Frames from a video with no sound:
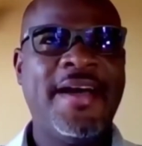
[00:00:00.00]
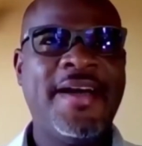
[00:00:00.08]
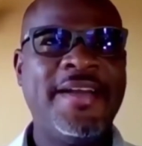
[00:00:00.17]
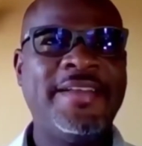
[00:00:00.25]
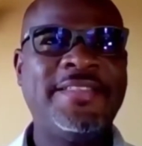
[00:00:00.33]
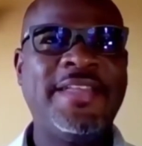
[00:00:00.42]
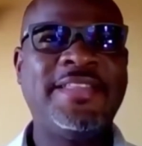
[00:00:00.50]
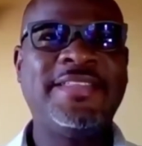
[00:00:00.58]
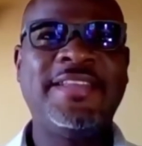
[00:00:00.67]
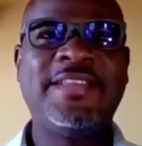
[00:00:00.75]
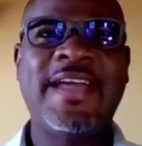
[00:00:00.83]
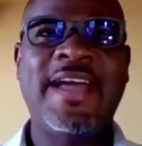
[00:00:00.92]

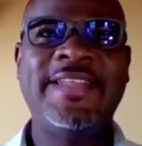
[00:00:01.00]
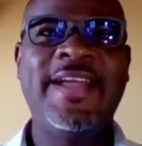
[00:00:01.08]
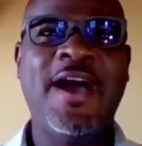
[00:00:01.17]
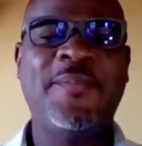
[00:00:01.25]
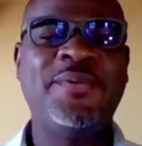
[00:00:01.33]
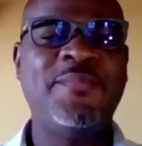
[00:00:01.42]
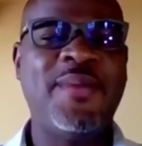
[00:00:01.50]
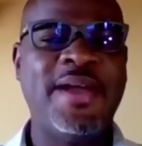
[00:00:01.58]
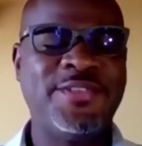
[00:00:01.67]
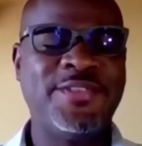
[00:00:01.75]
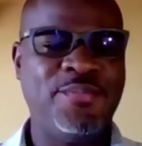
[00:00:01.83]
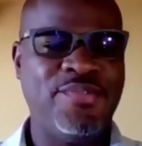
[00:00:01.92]
It kind of happened by
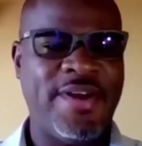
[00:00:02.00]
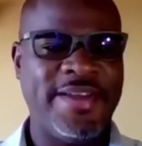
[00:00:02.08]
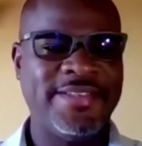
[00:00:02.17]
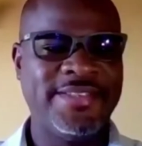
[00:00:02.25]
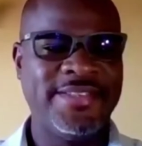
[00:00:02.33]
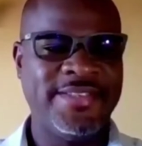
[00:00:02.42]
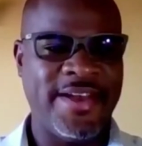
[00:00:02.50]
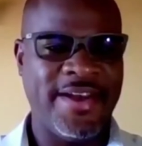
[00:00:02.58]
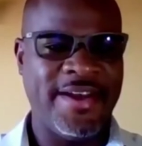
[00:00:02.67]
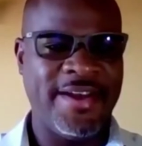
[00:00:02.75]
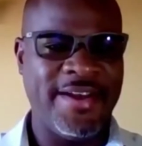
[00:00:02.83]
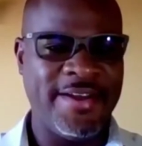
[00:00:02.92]
surprise,
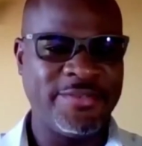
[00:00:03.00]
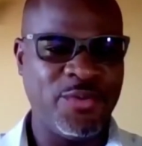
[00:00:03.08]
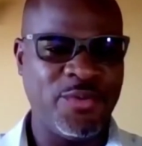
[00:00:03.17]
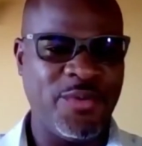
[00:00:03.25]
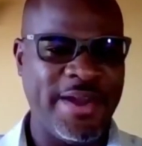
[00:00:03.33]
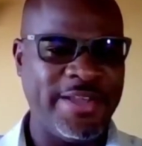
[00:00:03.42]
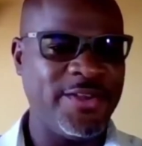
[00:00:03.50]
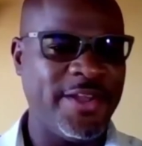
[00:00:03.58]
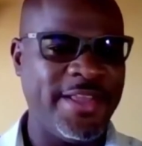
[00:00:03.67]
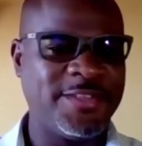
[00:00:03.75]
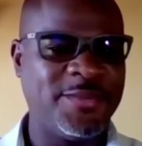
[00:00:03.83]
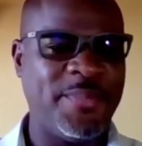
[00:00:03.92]
quite
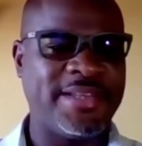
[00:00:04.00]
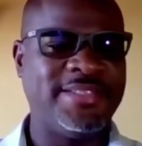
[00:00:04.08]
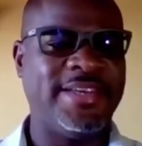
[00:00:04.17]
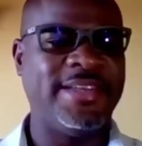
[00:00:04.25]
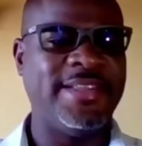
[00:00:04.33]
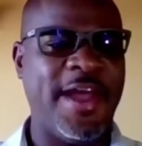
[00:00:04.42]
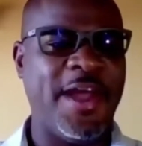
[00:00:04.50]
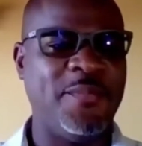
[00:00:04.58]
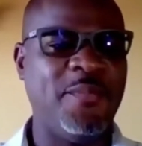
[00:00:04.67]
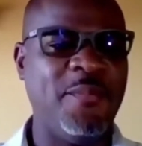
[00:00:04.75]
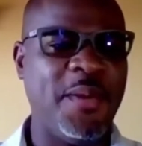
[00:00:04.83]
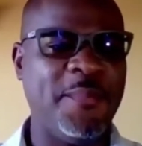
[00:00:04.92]
unexpected. I am a
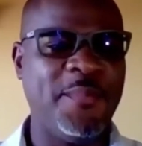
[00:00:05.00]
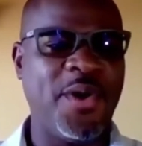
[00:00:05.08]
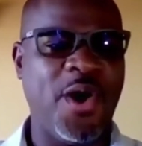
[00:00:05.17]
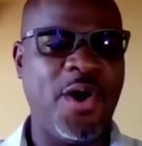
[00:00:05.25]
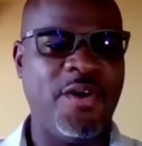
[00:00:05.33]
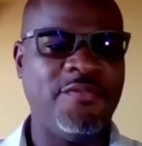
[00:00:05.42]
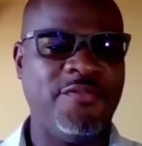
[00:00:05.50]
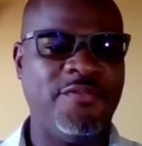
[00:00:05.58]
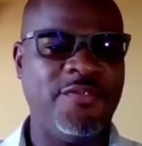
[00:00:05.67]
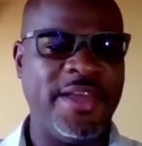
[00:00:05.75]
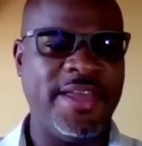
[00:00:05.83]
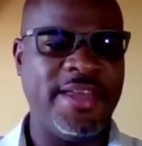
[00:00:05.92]
member of
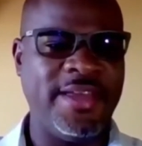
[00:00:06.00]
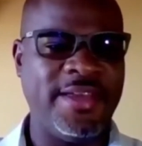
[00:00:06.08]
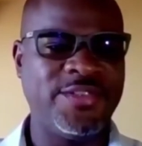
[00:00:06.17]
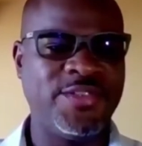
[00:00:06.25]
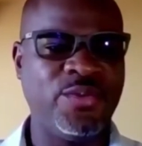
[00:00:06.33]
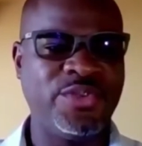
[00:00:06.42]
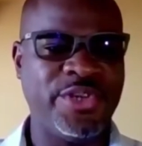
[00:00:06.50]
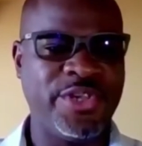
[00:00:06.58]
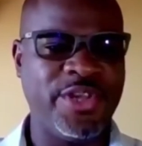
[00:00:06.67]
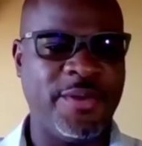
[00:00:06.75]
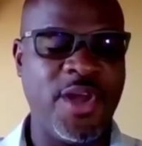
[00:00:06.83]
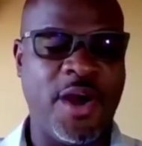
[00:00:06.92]
a social
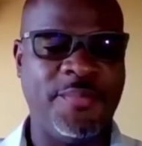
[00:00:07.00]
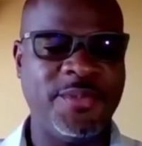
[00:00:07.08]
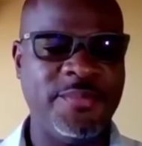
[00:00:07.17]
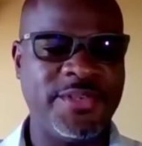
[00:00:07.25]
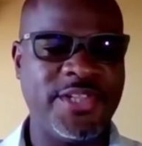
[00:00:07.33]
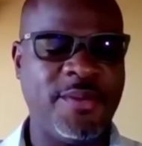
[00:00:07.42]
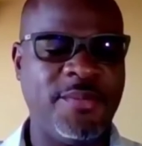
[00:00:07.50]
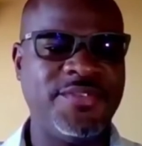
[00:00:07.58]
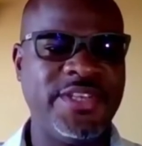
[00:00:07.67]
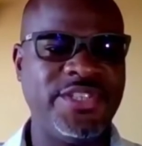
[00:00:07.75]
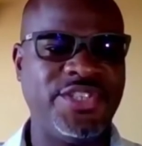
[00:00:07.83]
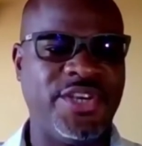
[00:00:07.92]
club, the Optimist Club of
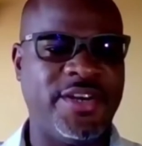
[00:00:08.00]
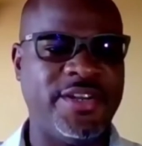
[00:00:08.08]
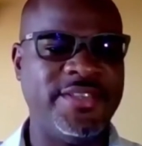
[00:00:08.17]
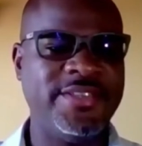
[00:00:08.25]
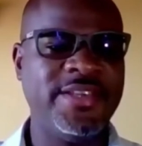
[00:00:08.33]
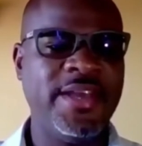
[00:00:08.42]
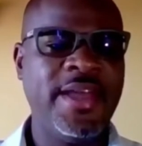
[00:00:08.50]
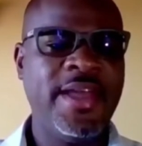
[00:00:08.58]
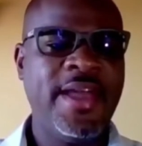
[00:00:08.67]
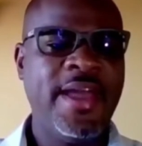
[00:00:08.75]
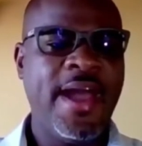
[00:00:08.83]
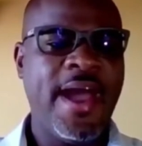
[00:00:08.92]
St. John's.
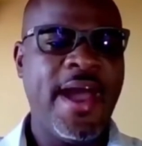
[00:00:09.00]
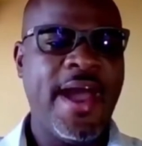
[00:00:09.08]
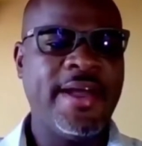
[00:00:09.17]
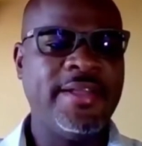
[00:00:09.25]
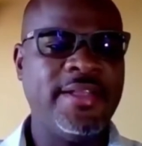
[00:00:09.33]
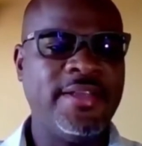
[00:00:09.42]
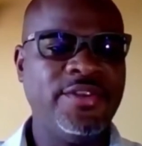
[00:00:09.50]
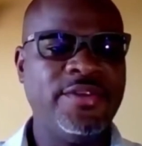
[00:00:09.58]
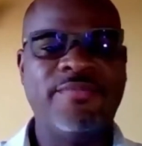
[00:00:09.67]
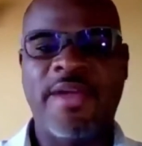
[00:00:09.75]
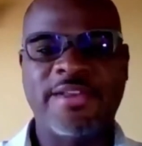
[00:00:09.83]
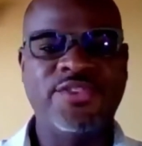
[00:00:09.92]
And
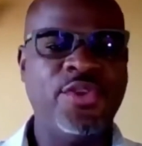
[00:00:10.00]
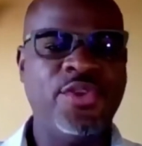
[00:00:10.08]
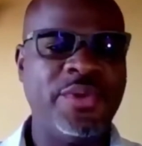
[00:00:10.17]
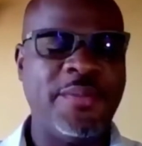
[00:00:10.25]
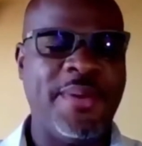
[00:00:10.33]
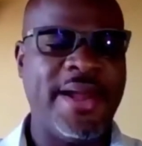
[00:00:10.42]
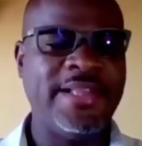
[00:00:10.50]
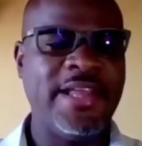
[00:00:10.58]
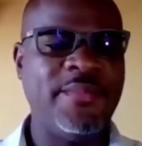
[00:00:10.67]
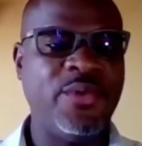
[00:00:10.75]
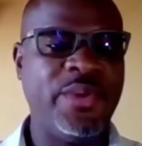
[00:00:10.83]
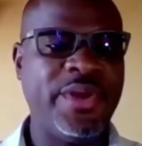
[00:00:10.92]
as you know, with the
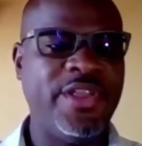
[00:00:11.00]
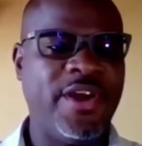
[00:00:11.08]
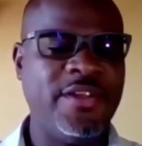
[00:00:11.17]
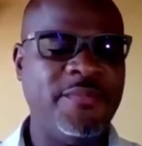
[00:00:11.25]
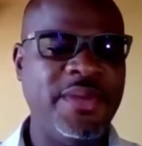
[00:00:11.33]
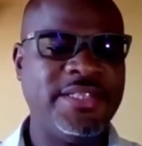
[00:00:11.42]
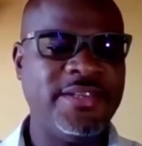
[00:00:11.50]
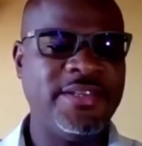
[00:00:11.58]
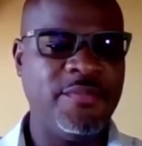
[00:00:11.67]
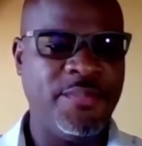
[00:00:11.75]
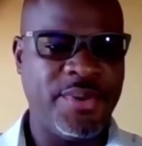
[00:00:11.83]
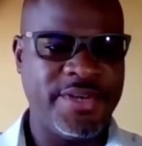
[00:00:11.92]
pandemic, we're not meeting in
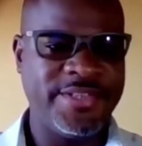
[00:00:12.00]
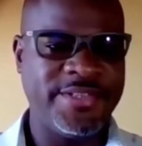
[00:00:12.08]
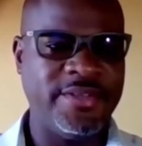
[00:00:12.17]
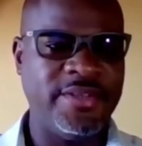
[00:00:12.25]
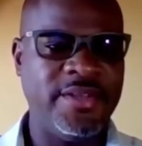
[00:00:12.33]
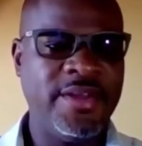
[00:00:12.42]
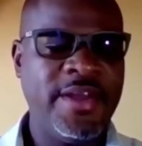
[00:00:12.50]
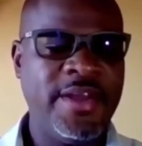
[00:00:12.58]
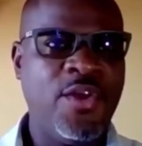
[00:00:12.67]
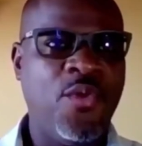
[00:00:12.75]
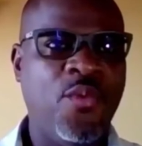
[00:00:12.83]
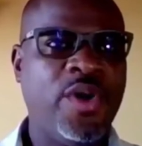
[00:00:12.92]
person.
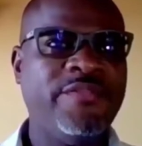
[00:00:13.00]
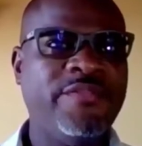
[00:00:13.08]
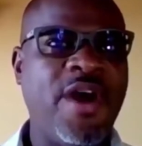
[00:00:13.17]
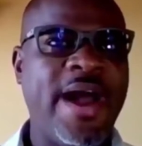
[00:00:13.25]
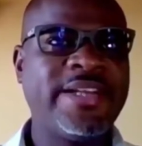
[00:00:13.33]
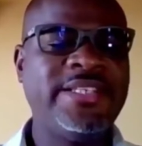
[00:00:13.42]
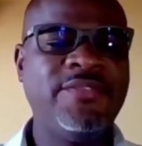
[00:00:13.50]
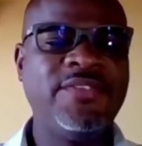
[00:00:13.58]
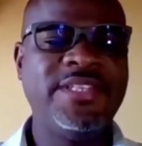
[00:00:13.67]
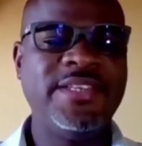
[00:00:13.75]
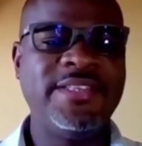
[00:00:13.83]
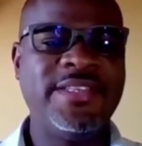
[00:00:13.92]
One of our
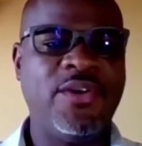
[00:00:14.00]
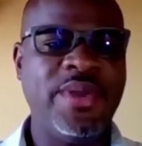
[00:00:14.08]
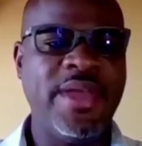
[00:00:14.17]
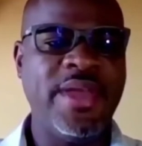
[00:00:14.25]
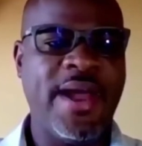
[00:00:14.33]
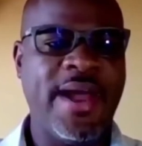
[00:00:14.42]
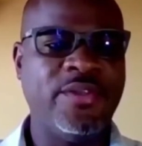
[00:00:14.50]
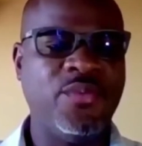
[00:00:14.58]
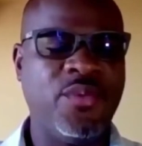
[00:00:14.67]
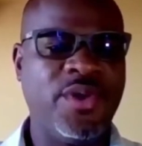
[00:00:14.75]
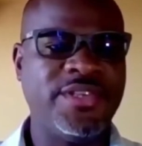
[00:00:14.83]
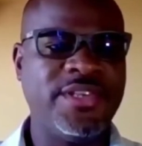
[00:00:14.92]
activities that we had
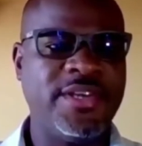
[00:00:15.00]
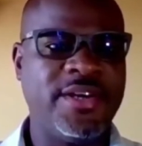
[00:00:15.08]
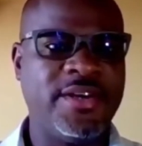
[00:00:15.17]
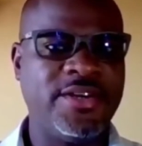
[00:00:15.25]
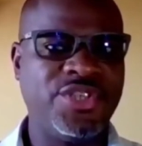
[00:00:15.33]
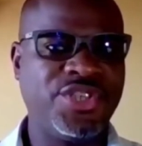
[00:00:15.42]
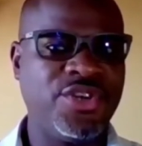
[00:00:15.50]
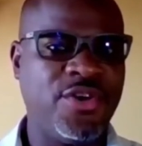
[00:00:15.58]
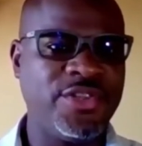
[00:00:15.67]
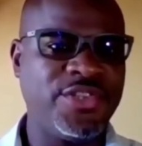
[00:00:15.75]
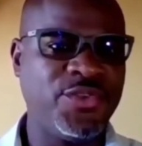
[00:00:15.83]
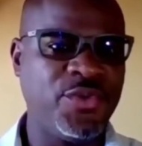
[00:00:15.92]
was a short
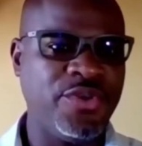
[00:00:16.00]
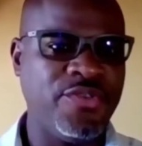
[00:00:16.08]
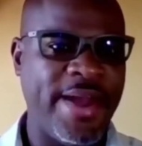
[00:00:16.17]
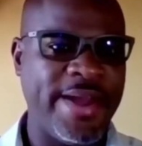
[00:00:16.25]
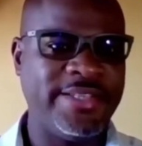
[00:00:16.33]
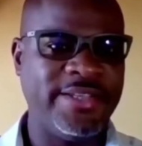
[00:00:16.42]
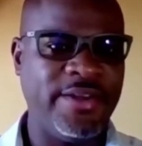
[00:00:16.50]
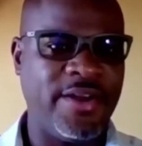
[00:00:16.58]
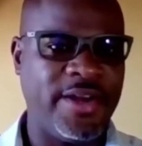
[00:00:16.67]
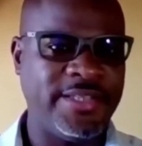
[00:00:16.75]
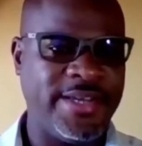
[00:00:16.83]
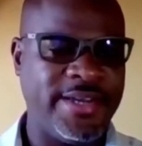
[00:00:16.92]
story writing
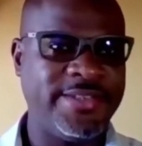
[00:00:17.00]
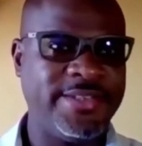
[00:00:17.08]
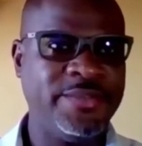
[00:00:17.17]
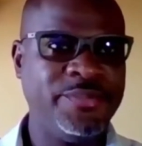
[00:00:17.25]
contest.